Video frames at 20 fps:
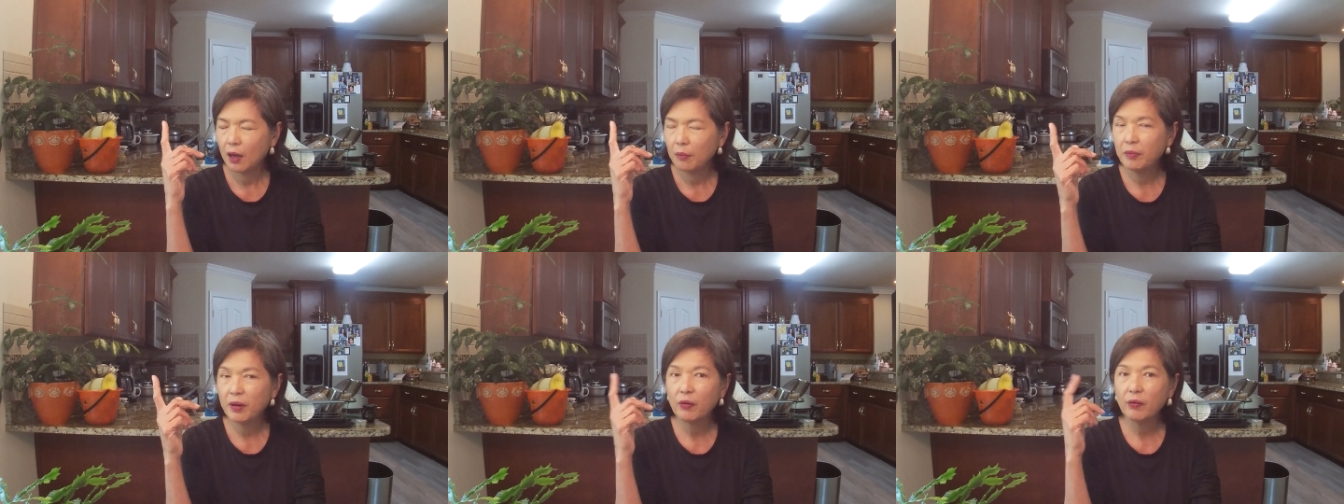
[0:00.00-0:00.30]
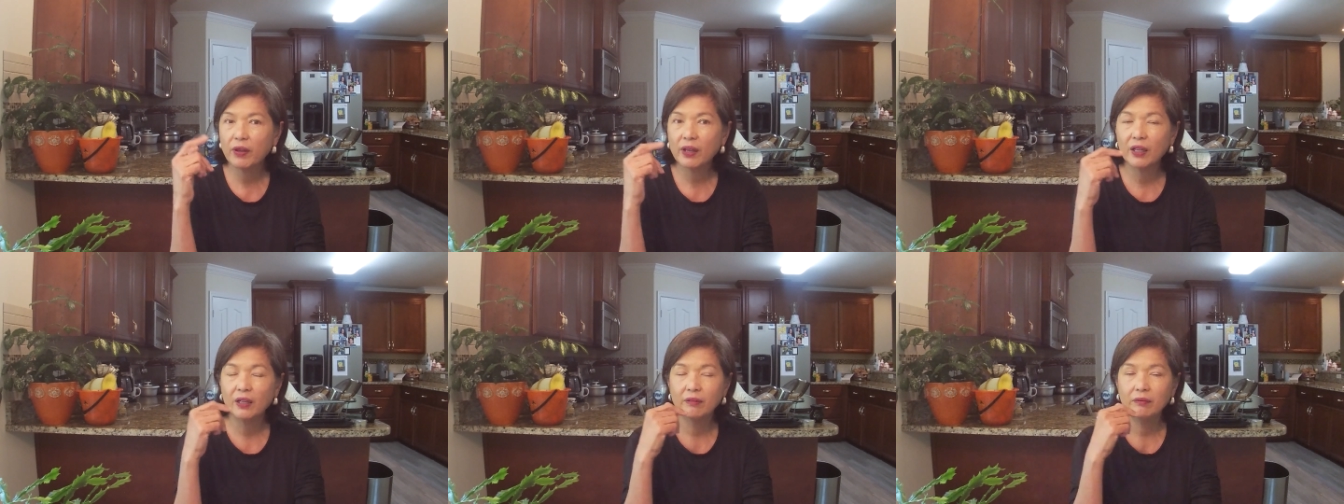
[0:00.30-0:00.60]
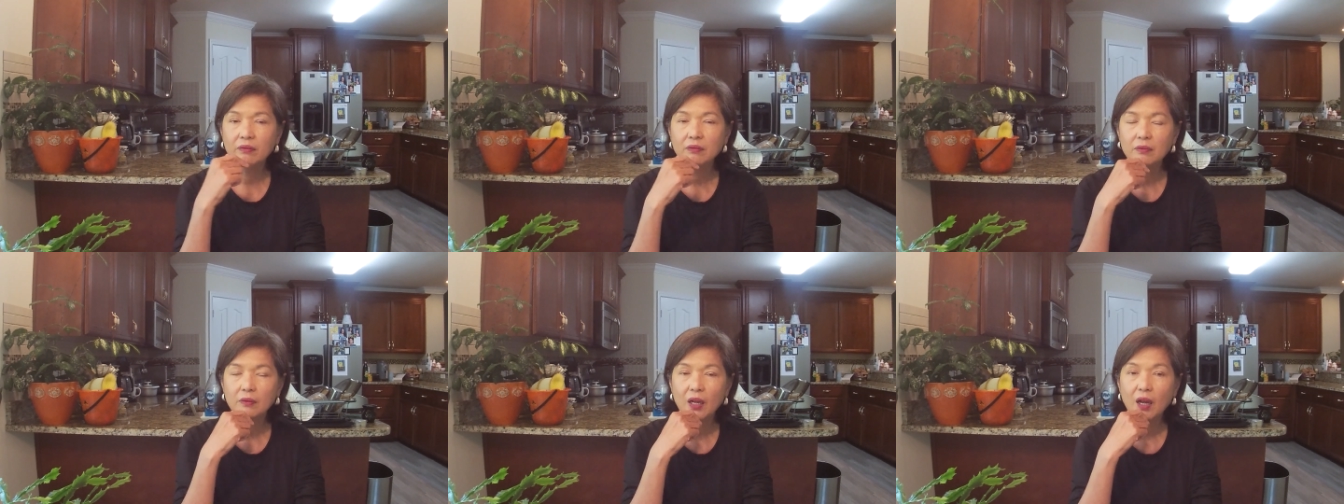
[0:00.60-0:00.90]

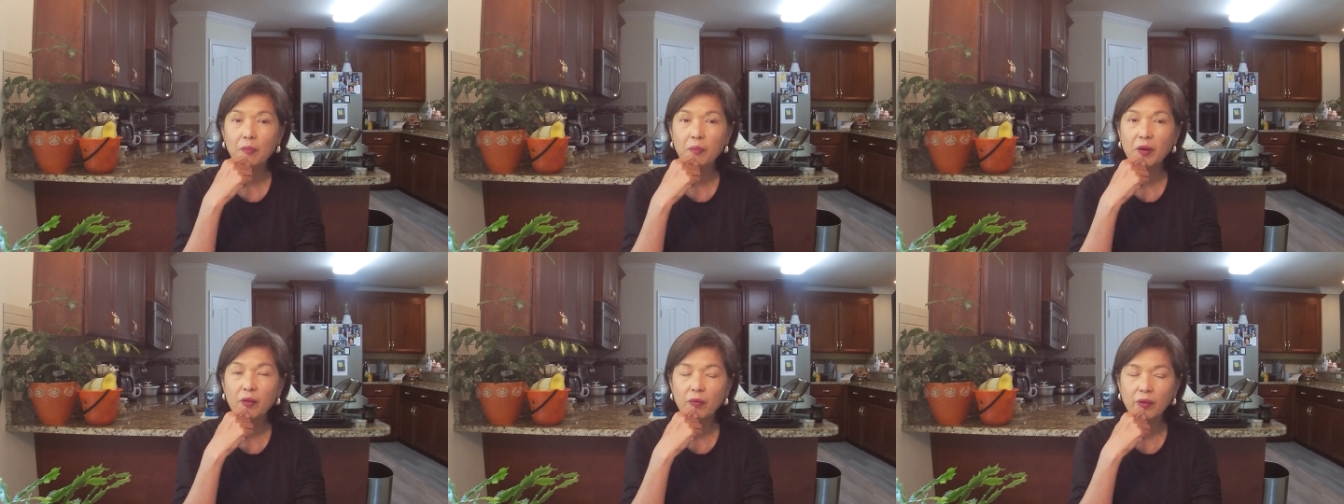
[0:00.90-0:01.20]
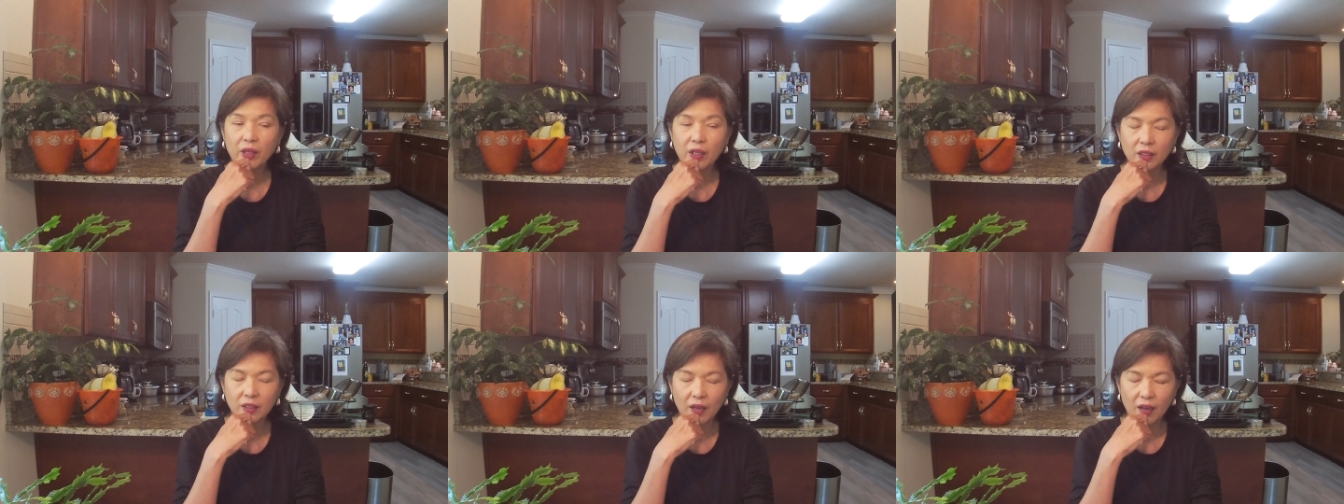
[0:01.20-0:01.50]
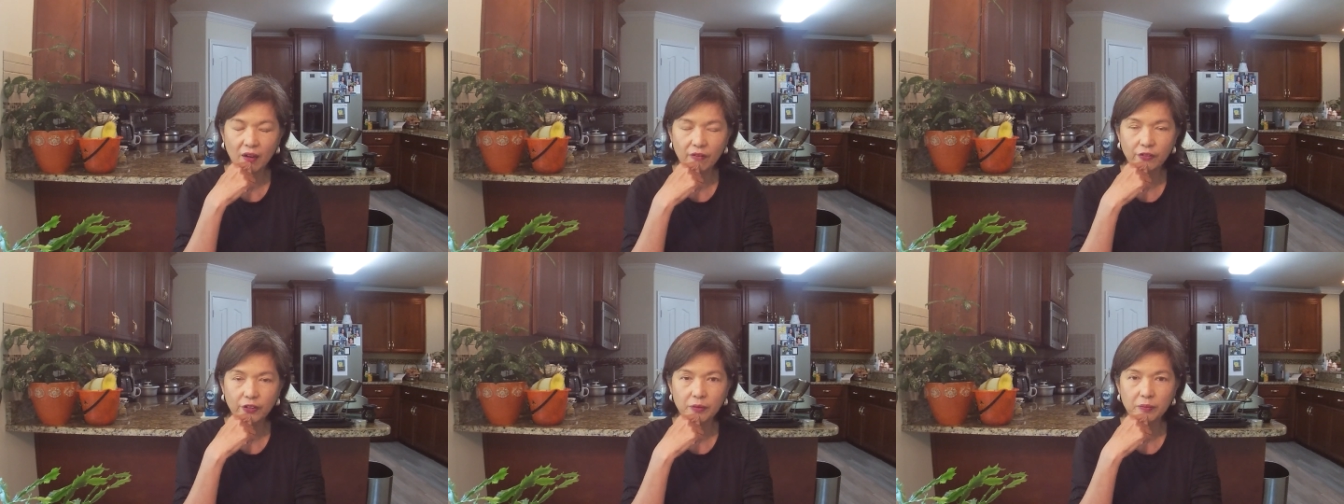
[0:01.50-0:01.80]
American American
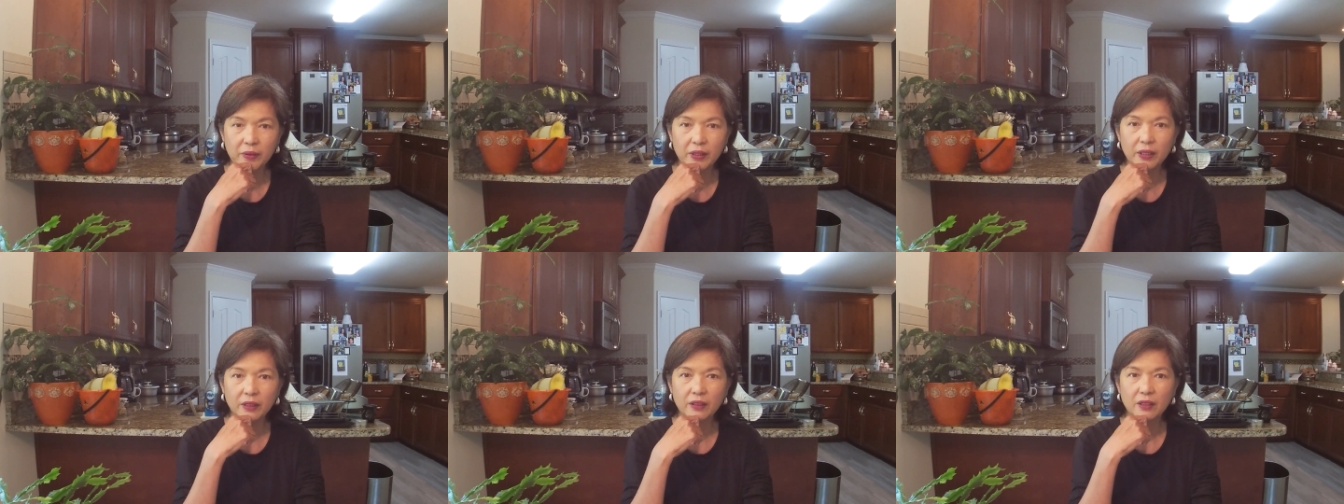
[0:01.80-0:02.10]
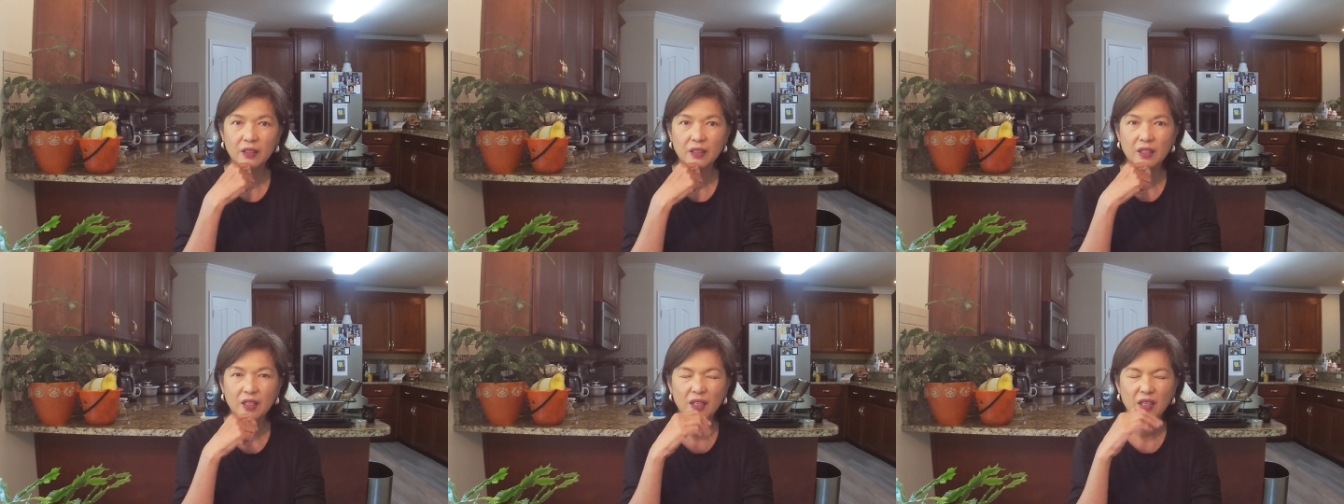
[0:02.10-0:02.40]
government,